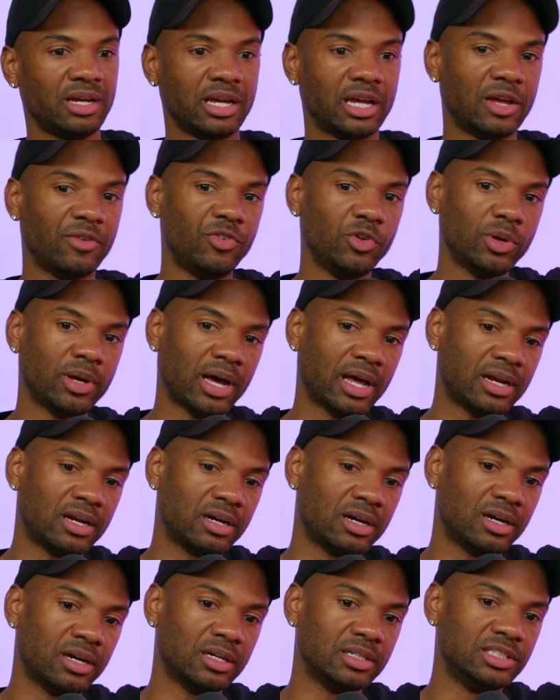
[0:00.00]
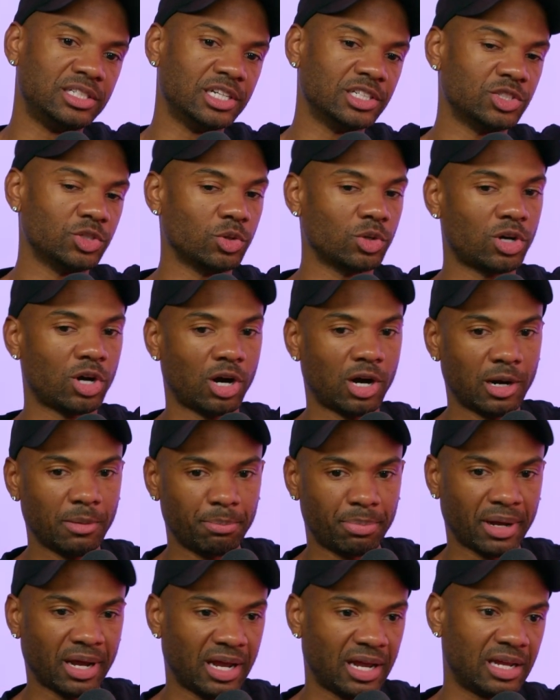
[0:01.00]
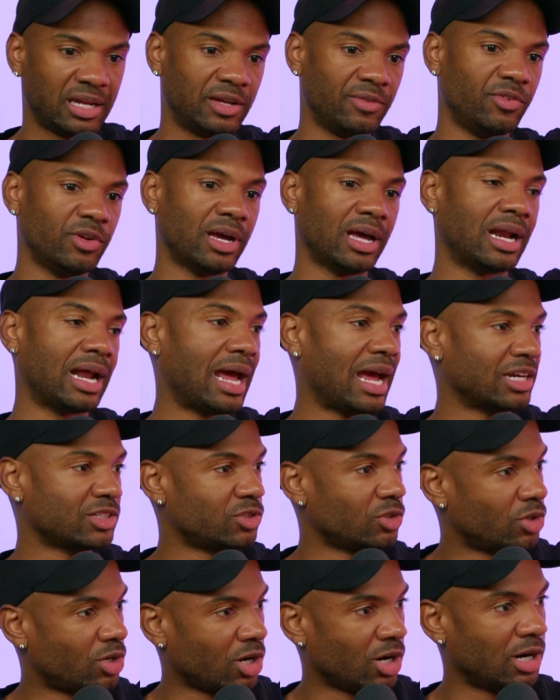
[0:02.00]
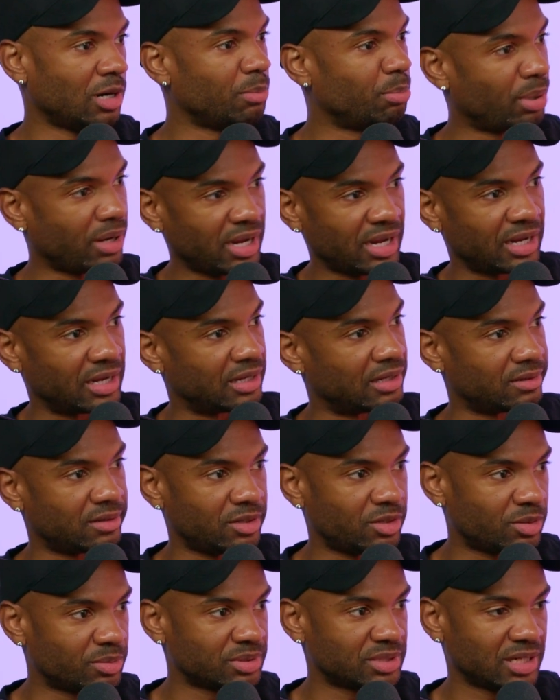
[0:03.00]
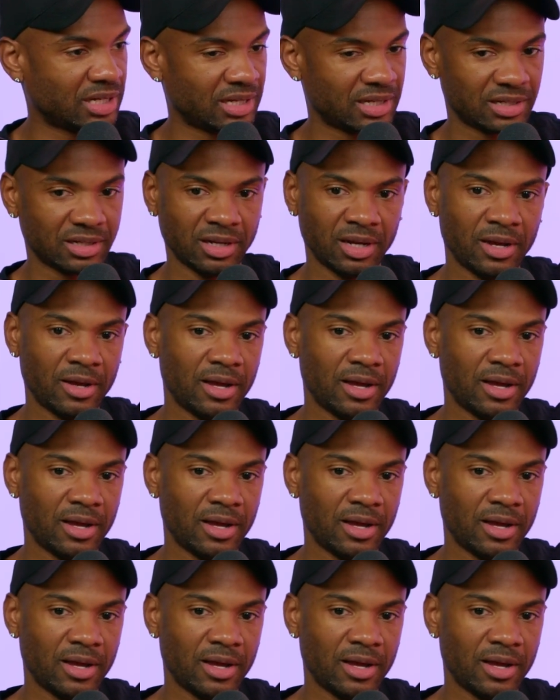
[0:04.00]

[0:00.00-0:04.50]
If you got a digital card, bang. If you got an actual card, bang. You know what I'm saying?